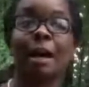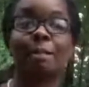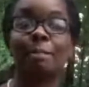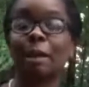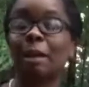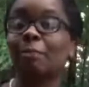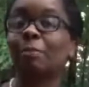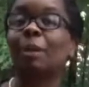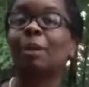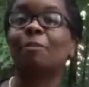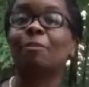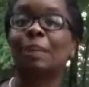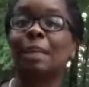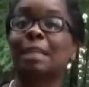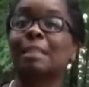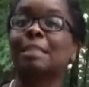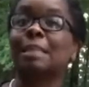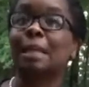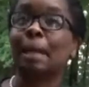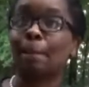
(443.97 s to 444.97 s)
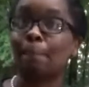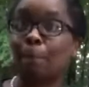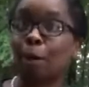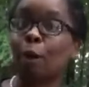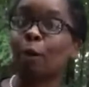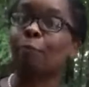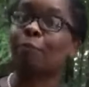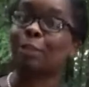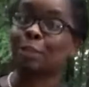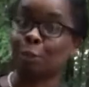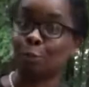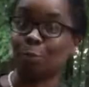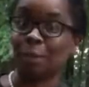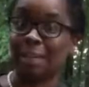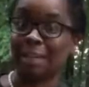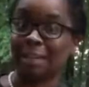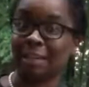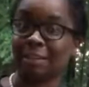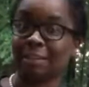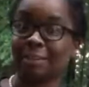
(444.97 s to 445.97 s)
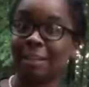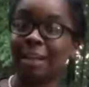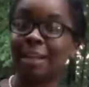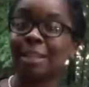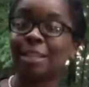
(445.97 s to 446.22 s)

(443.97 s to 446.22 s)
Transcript: even if it is an imperfect weekend.